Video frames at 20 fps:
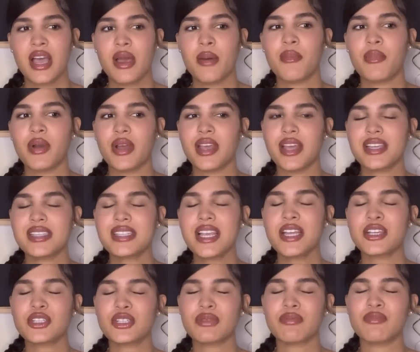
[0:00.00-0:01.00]
but it's
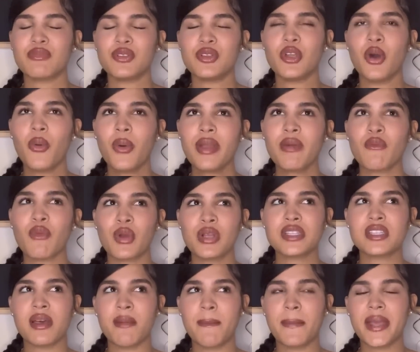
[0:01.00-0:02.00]
like knowing when
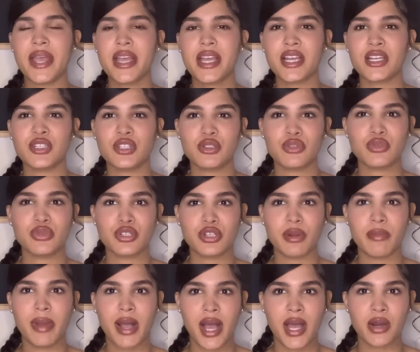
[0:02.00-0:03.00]
to pick and choose your
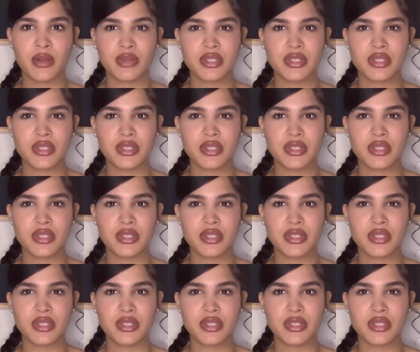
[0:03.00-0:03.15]
battle.